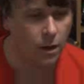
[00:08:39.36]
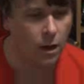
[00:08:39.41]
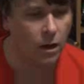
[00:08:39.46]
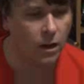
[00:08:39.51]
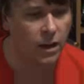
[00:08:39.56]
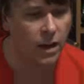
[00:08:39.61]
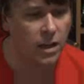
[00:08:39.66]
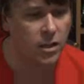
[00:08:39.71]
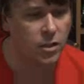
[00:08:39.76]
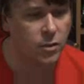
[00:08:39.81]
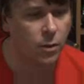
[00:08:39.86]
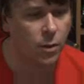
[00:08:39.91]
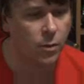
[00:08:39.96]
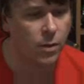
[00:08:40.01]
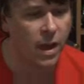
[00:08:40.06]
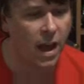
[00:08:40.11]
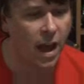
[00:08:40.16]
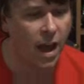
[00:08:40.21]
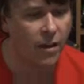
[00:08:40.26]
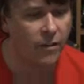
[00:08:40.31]
Okay, so what
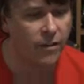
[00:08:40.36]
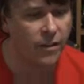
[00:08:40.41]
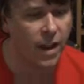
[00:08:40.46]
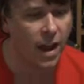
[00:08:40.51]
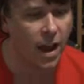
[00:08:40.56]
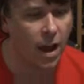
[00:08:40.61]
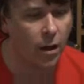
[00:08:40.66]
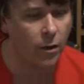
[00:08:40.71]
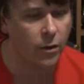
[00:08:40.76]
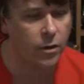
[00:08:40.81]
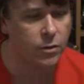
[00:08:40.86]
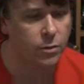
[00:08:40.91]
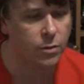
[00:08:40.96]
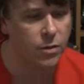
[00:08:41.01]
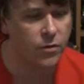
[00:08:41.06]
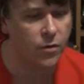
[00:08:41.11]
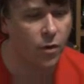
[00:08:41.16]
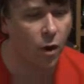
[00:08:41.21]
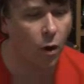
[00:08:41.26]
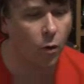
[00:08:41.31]
we have now is
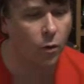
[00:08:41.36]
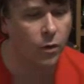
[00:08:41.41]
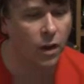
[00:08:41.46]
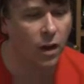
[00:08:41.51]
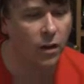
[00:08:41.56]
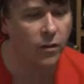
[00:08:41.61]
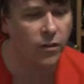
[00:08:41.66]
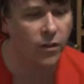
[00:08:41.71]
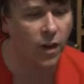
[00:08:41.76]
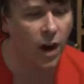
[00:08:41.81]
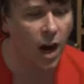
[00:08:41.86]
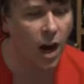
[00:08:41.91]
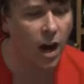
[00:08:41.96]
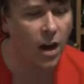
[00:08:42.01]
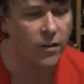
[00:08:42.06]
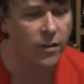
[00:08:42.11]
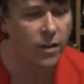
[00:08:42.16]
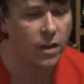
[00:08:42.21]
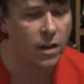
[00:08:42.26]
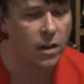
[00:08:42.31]
we've rolled a
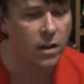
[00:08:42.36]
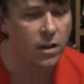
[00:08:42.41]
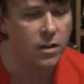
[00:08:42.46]
5.